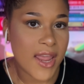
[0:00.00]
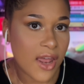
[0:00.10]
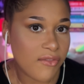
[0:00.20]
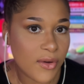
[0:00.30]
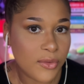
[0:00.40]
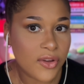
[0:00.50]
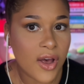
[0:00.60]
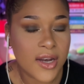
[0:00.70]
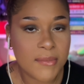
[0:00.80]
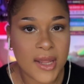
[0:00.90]
headphones on
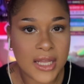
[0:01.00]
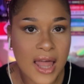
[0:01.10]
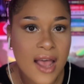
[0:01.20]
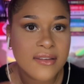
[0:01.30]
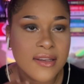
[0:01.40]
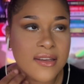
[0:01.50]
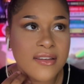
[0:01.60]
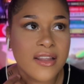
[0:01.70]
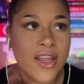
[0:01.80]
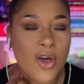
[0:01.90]
and my glasses to
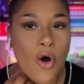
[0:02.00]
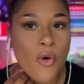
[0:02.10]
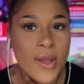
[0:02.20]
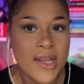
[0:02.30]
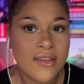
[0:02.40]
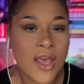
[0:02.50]
like always